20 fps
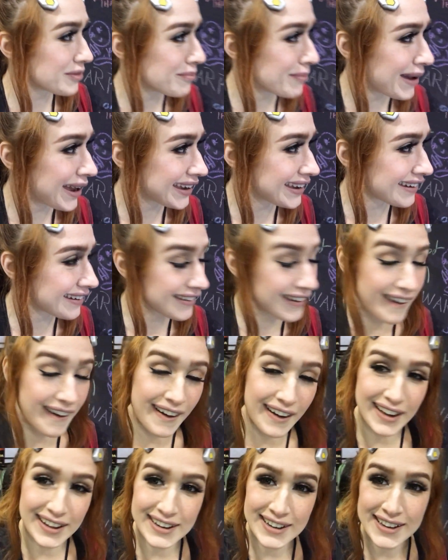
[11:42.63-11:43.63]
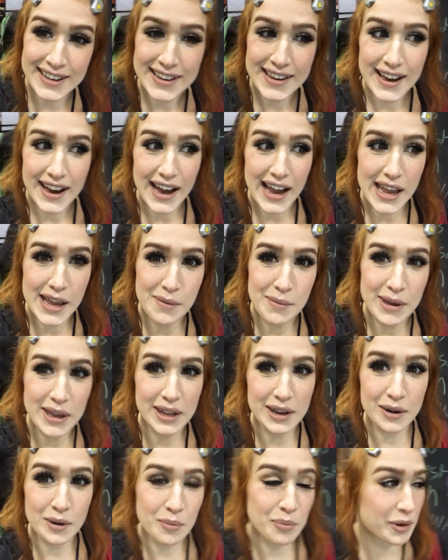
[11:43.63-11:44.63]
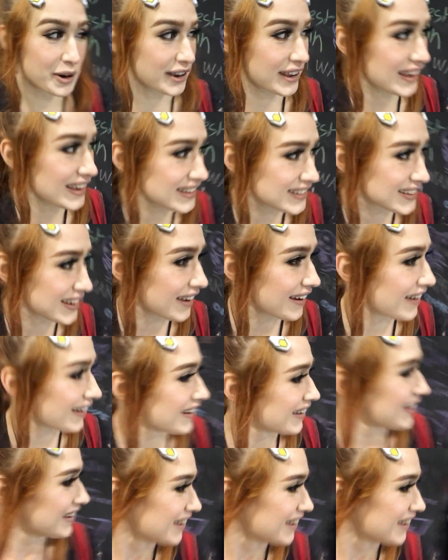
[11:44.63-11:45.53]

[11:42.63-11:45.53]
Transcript: MegaCon. I am in Brigitte.